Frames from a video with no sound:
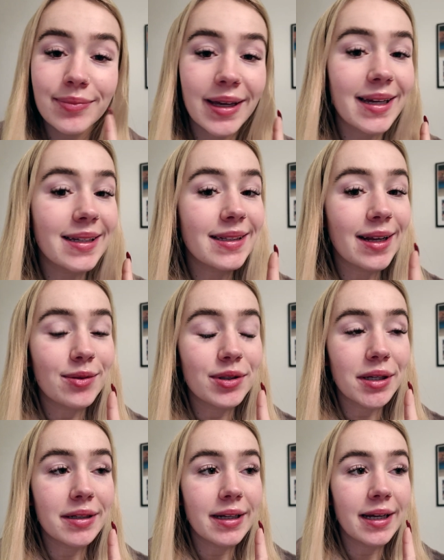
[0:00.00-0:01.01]
It is now
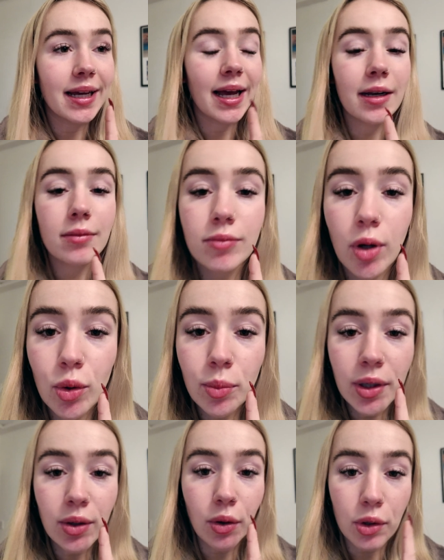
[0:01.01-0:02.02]
Sunday and oh
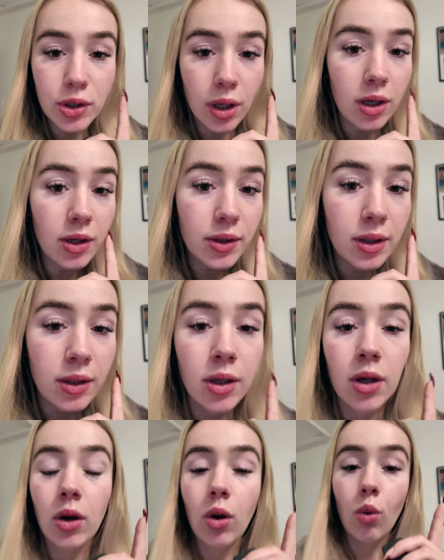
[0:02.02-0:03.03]
my gosh, I look
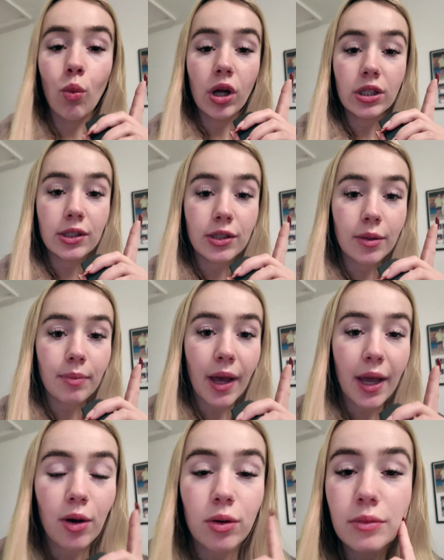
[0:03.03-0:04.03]
1 so
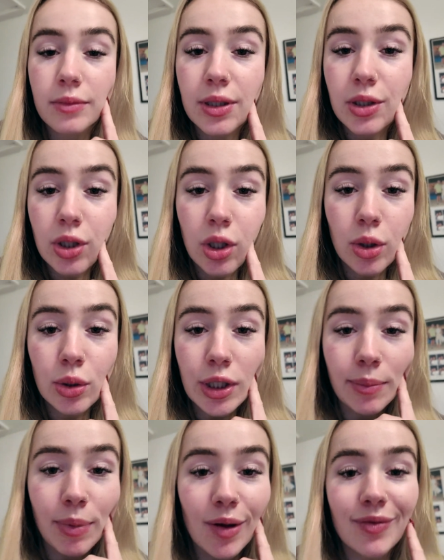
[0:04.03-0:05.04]
pale and 2 so
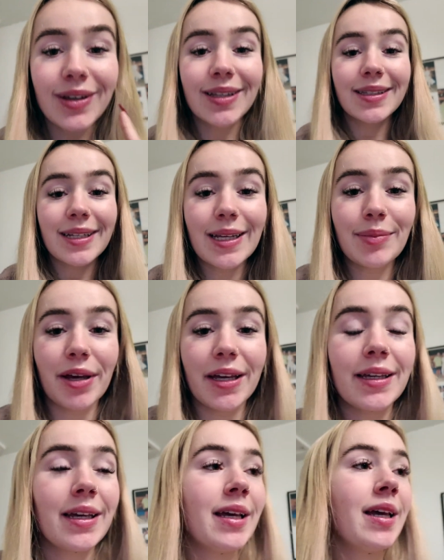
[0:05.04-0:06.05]
puffy and sleepy.
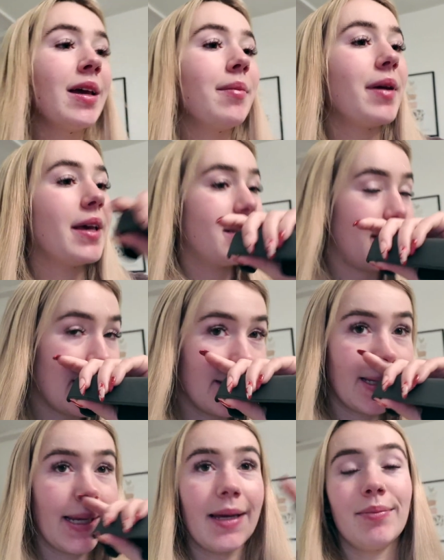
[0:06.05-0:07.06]
It's
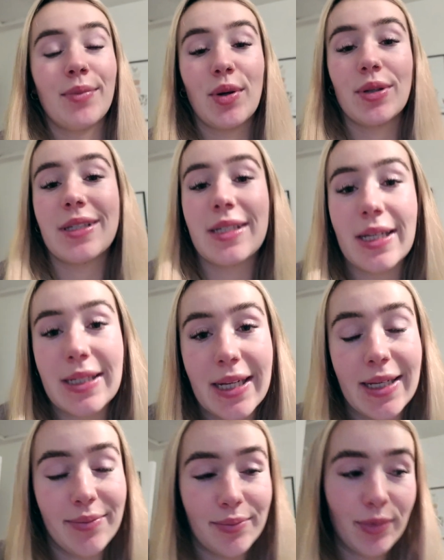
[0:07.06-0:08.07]
8 AM on
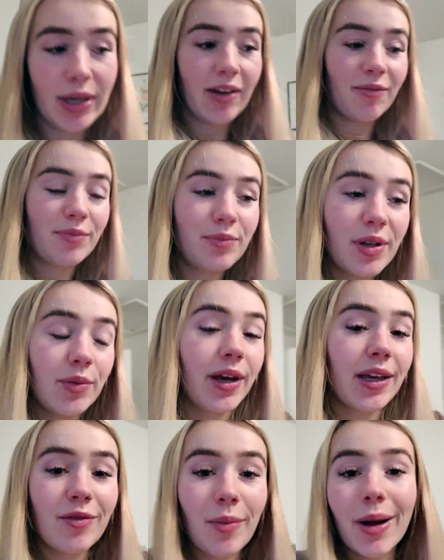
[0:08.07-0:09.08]
Sunday. We have been
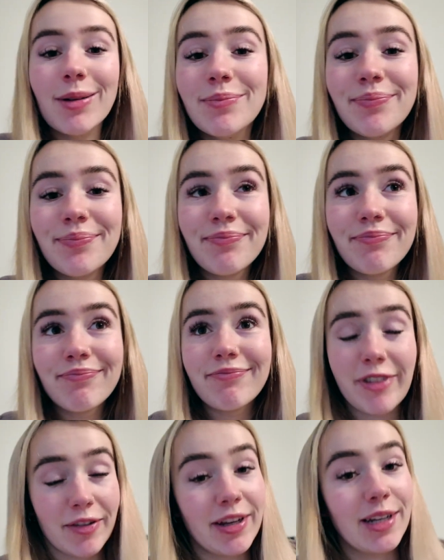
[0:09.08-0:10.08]
awake for about
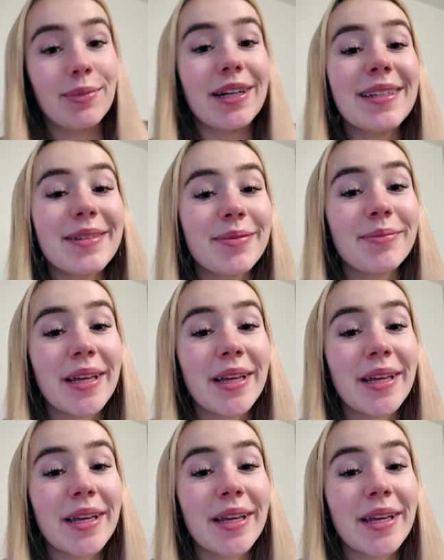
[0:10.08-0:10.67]
15 minutes.